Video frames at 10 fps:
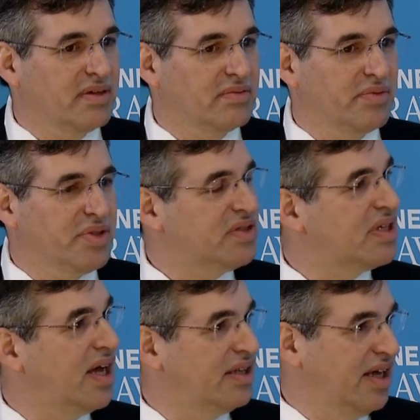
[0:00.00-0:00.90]
when we use
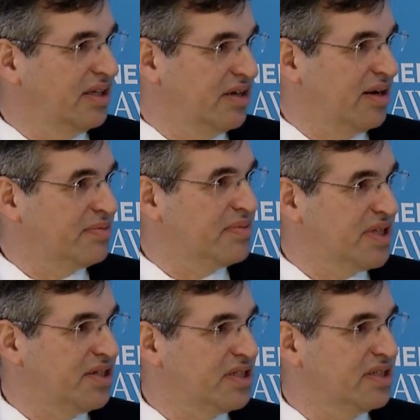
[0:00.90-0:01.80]
the nonlinear
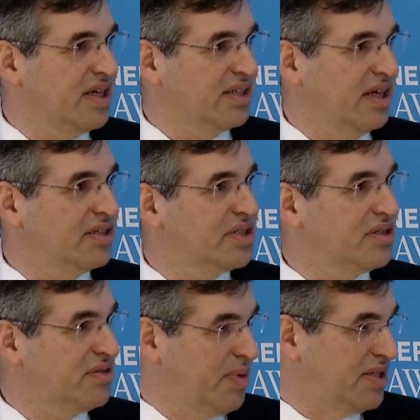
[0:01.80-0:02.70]
optimization technology,
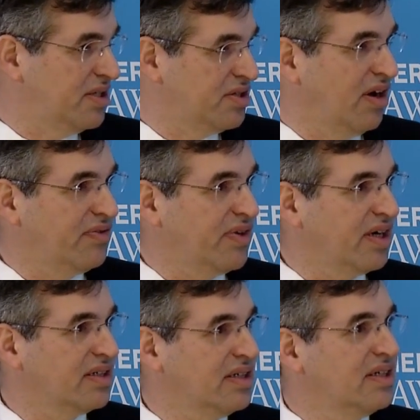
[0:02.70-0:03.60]
it's basically
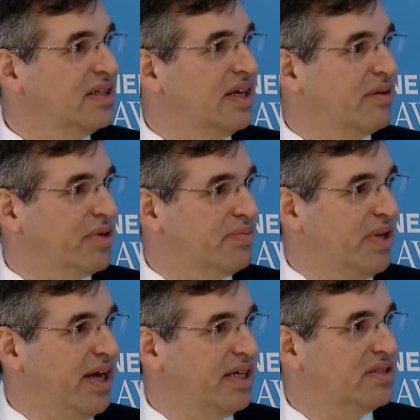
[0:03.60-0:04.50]
software, and we
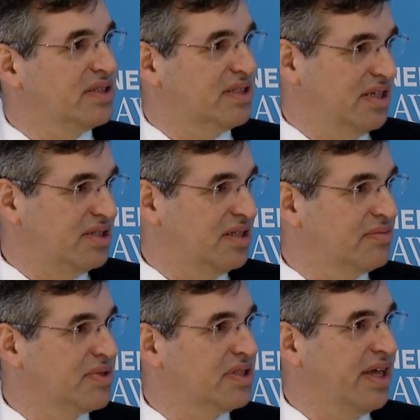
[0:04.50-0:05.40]
apply it to
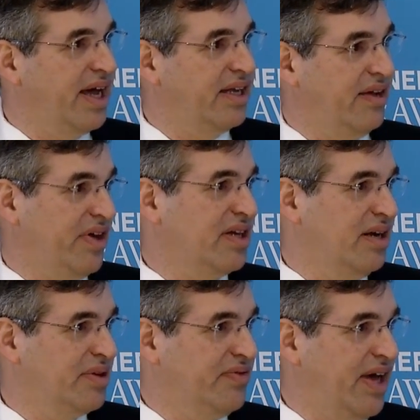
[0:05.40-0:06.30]
systems that have
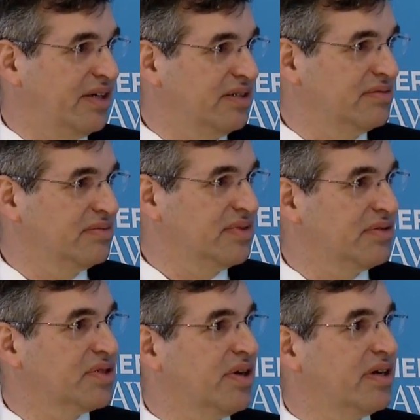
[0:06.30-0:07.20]
economic value.
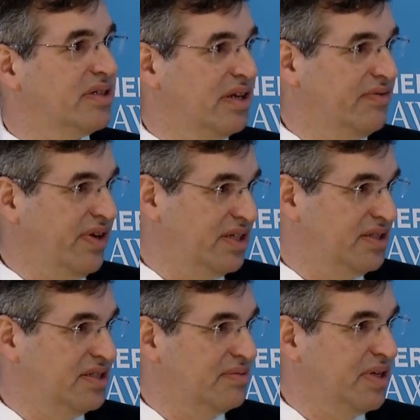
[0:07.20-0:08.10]
So we try to identify a
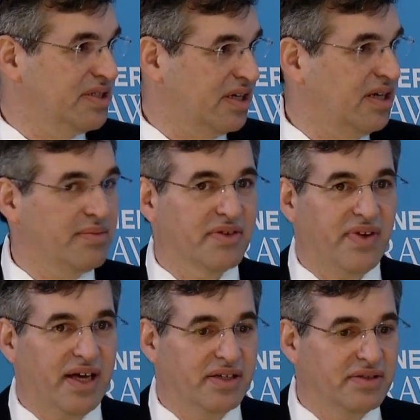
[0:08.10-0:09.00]
system that has economic
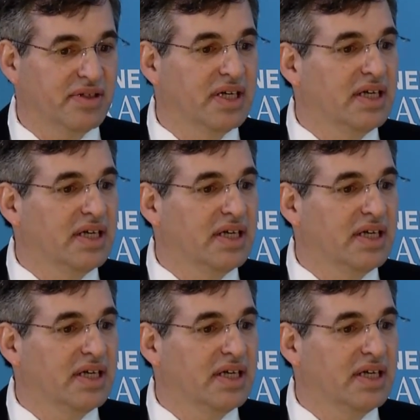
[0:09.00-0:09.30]
value,